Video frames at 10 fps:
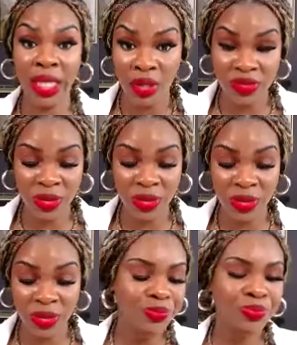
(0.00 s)
my
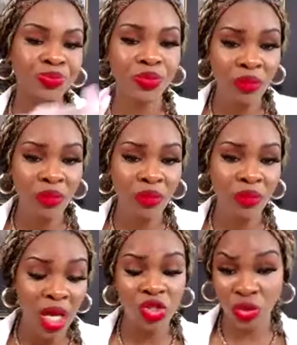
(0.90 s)
gloves
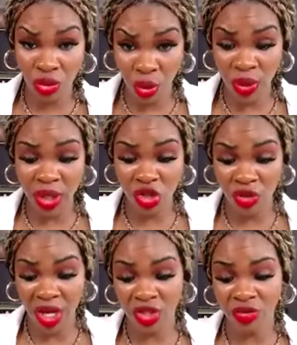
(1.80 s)
and throw it in
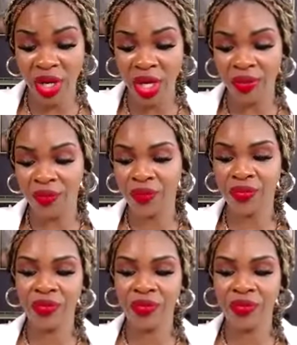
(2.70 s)
the trash, right?